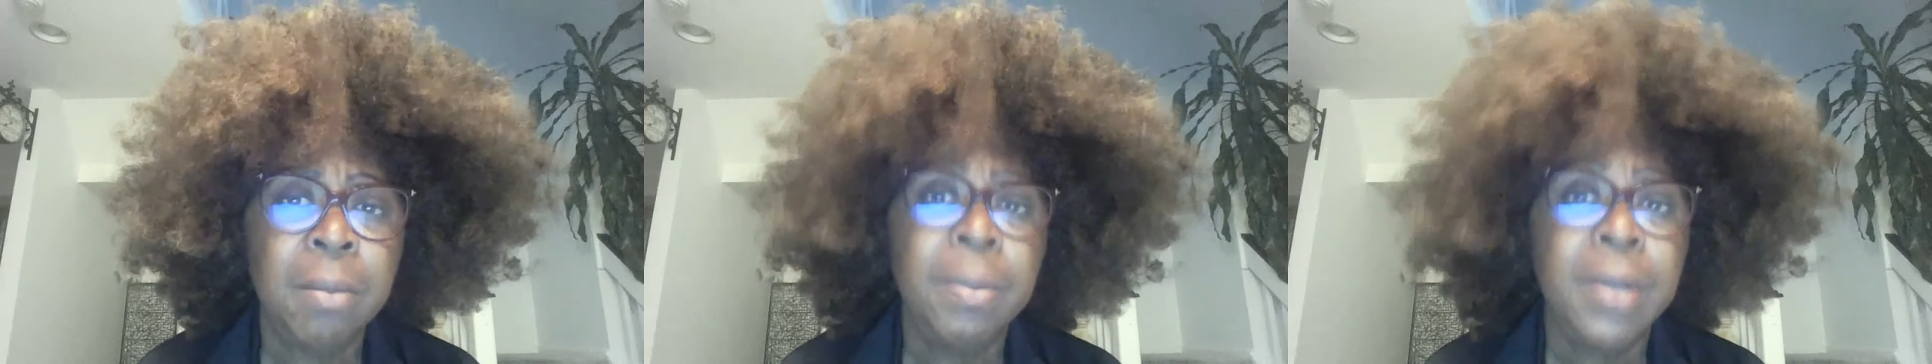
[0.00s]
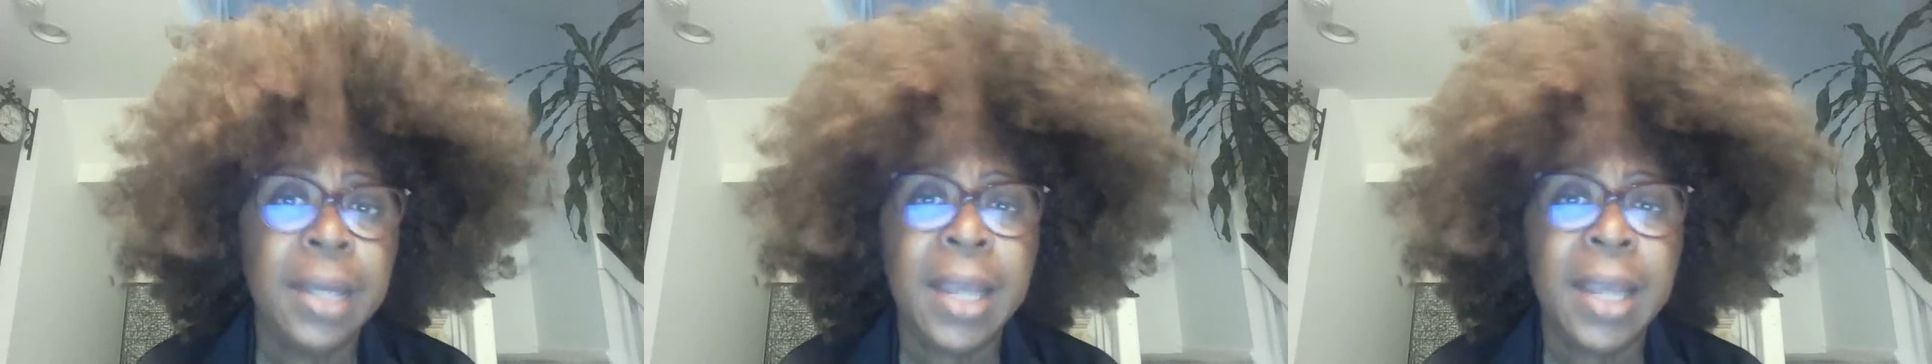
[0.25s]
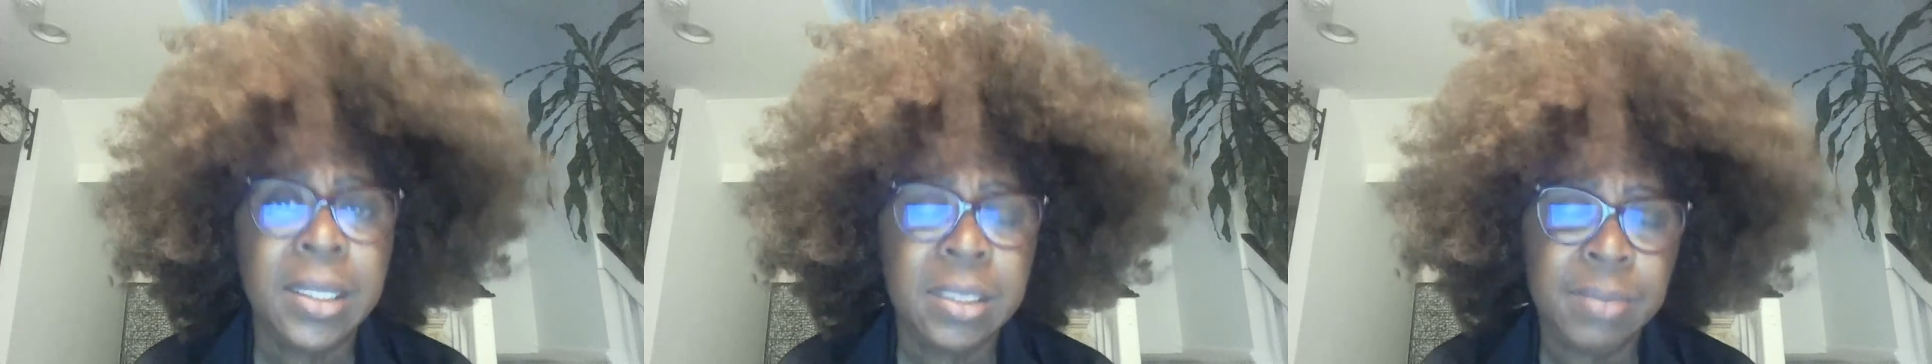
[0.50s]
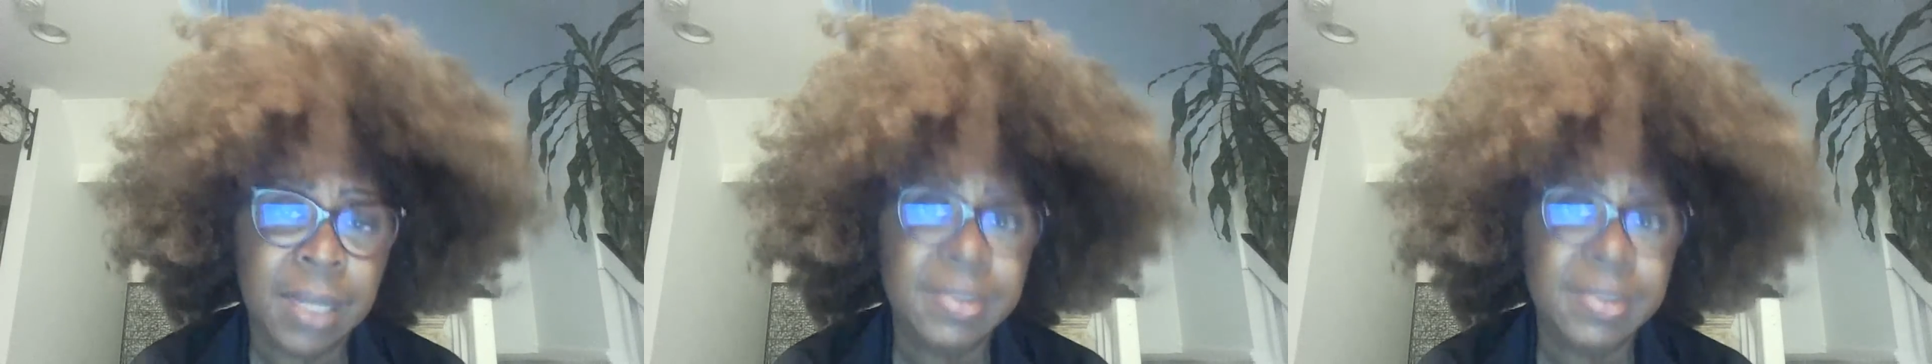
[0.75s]
but not
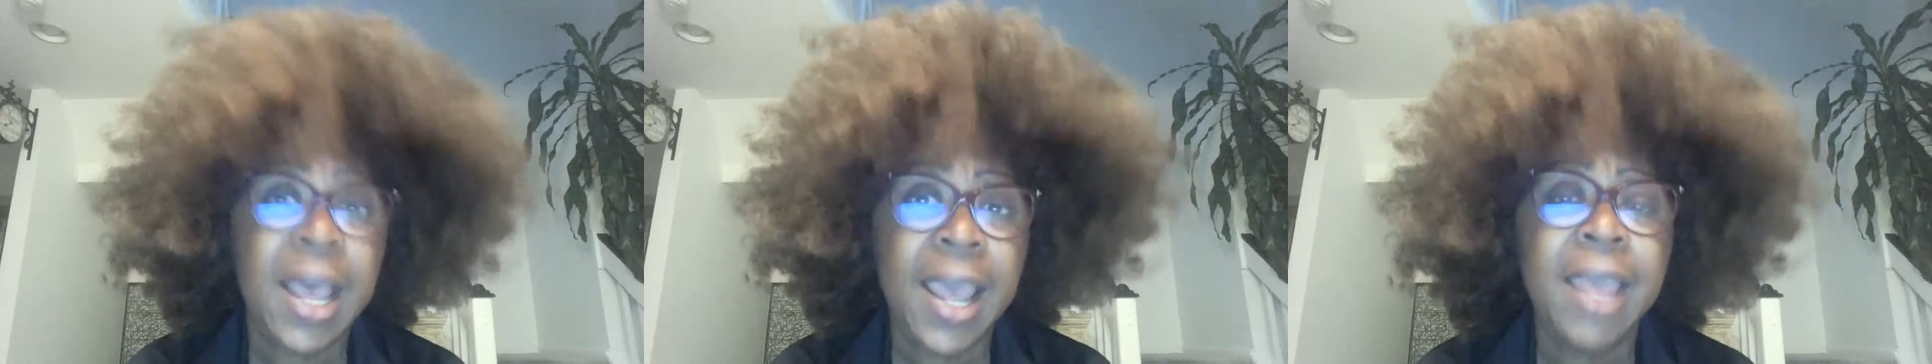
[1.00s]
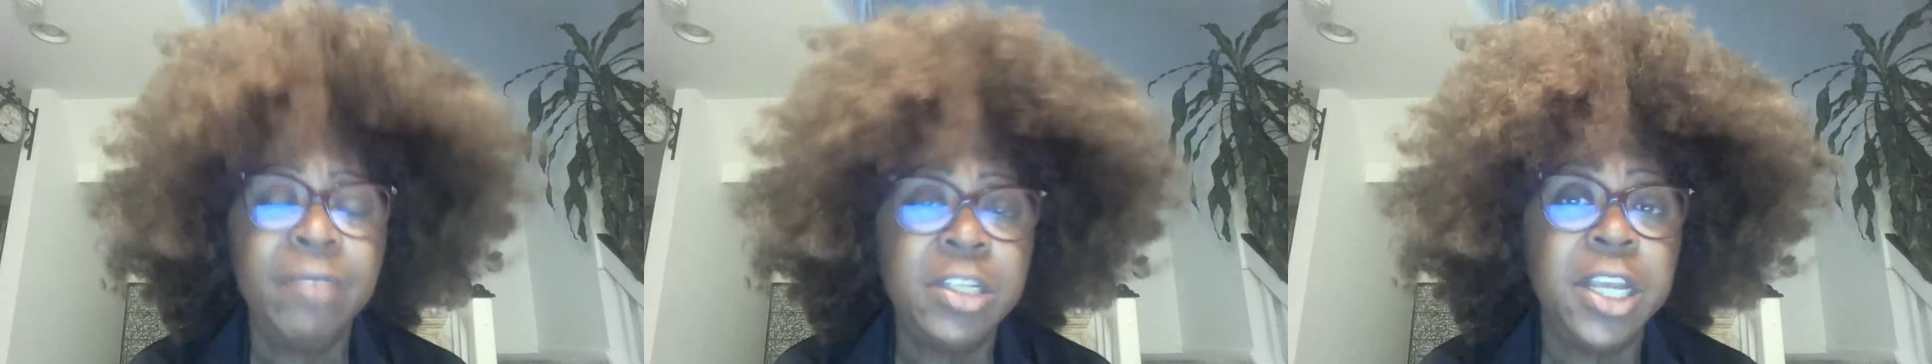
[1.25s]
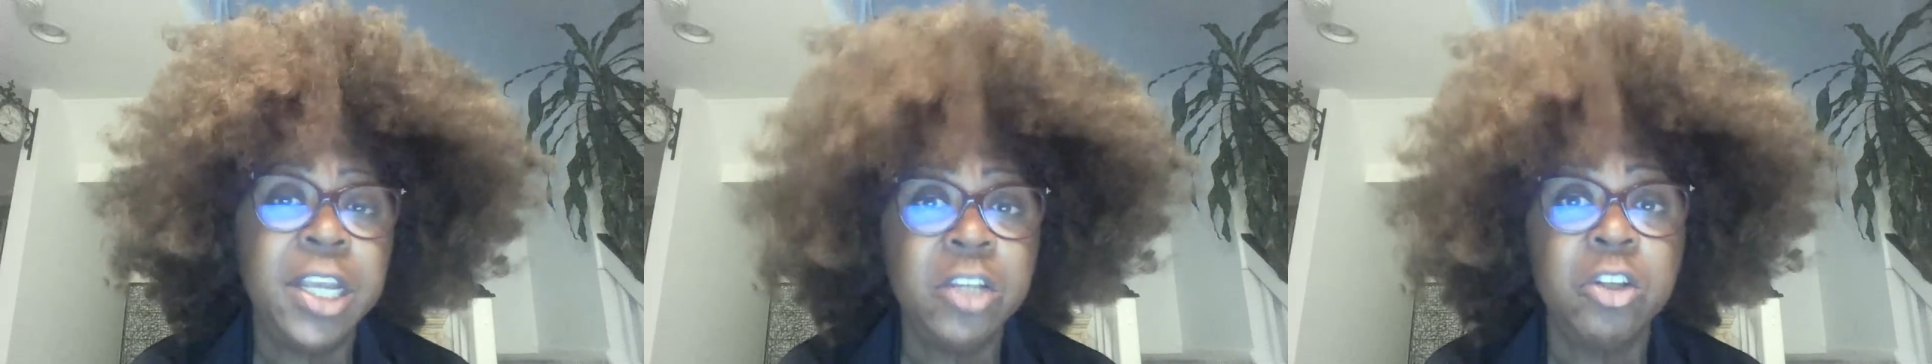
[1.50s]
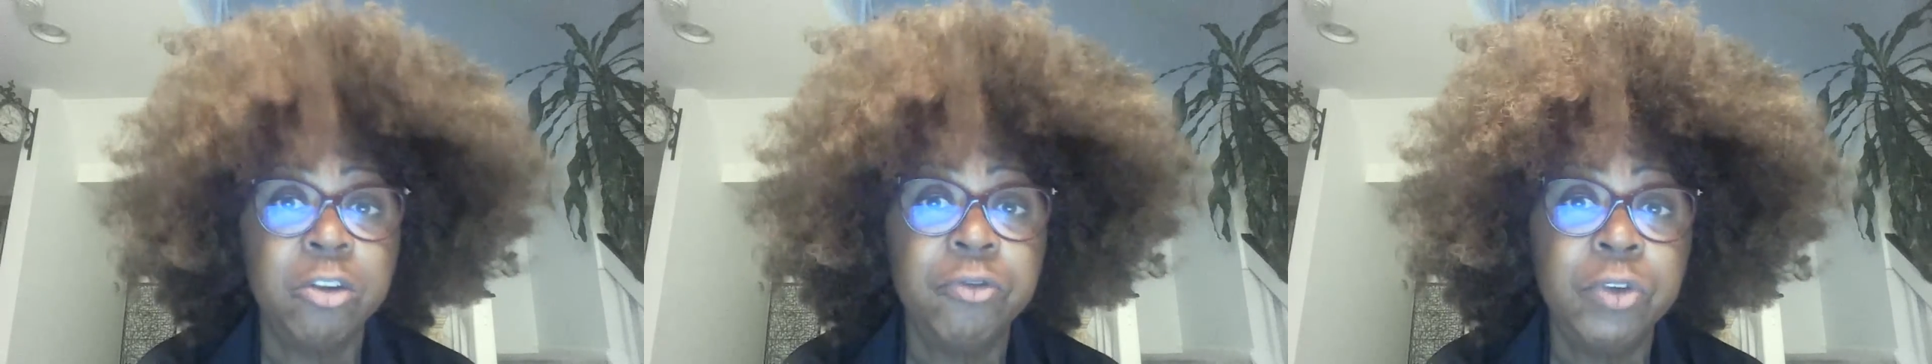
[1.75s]
sometimes, I have to
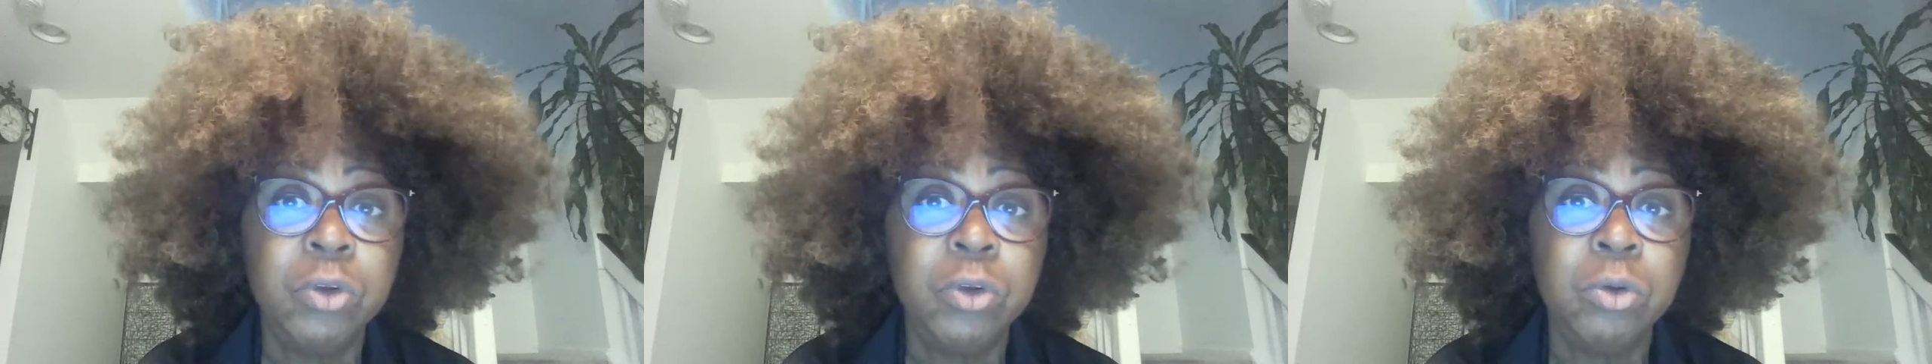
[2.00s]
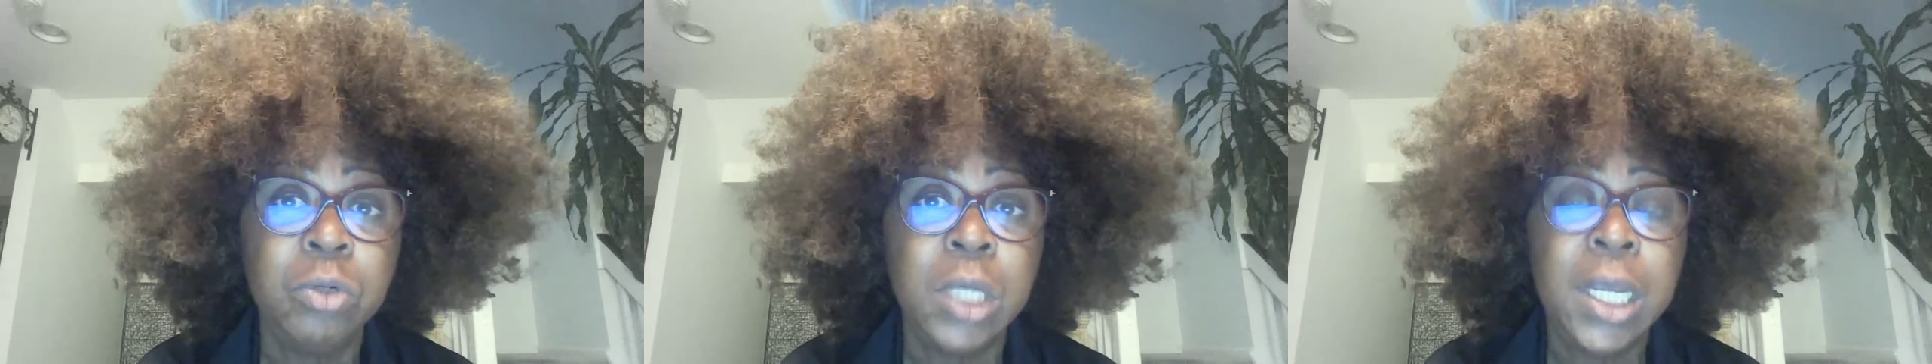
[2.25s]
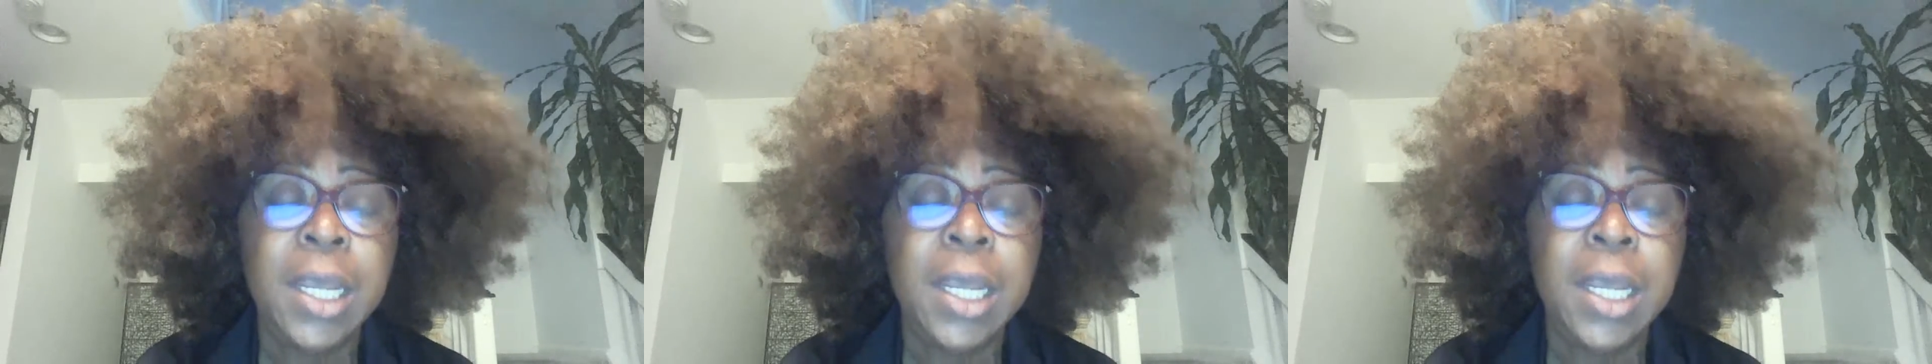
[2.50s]
taste her food.